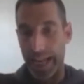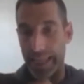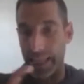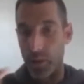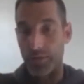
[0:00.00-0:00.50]
And
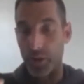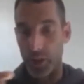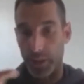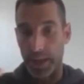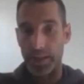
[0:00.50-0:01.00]
I think you have to
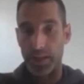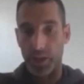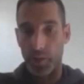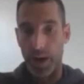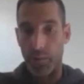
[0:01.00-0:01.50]
explain this
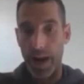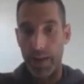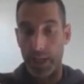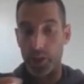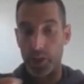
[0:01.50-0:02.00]
in the right
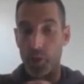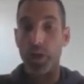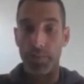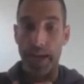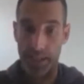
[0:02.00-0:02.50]
way, because you
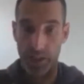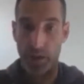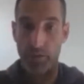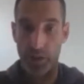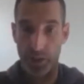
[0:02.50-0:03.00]
could make it
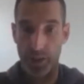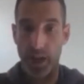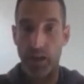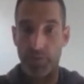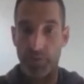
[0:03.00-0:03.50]
selfish
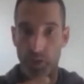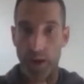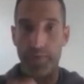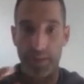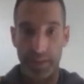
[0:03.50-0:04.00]
yourself, but you
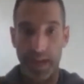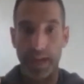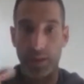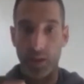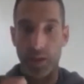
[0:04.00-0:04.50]
have to say,
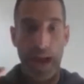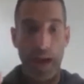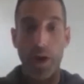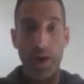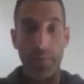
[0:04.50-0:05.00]
like, look, I
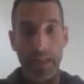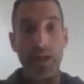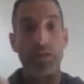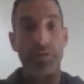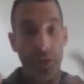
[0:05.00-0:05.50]
want to be
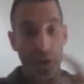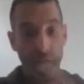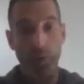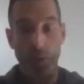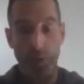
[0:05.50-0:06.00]
here for
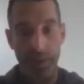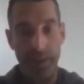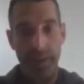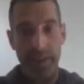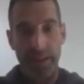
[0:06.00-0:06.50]
you.
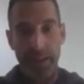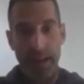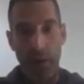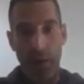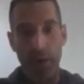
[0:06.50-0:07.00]

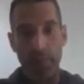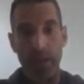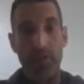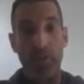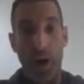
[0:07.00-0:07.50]
I want to be
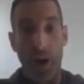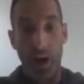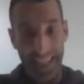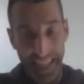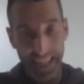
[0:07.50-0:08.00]
here for
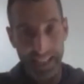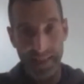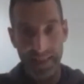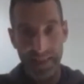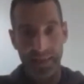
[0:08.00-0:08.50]
our
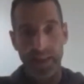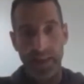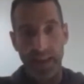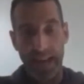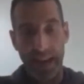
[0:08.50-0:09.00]
kids.
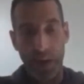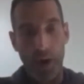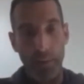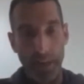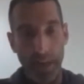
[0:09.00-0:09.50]
And I
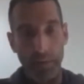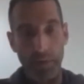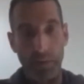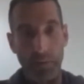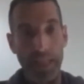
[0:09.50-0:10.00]
want to be able
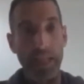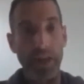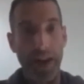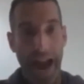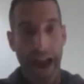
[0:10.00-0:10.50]
to be
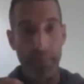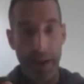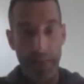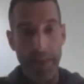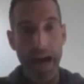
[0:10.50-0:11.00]
here at
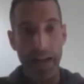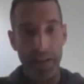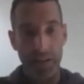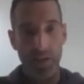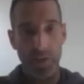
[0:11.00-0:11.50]
my
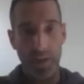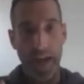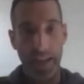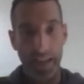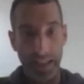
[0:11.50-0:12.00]
best so
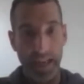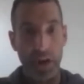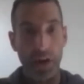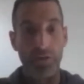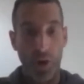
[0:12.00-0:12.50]
that I can
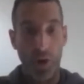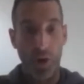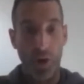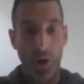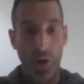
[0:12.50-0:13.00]
care for
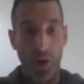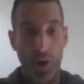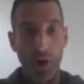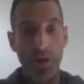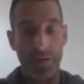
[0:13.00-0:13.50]

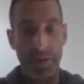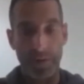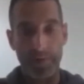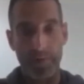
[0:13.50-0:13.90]
all of you.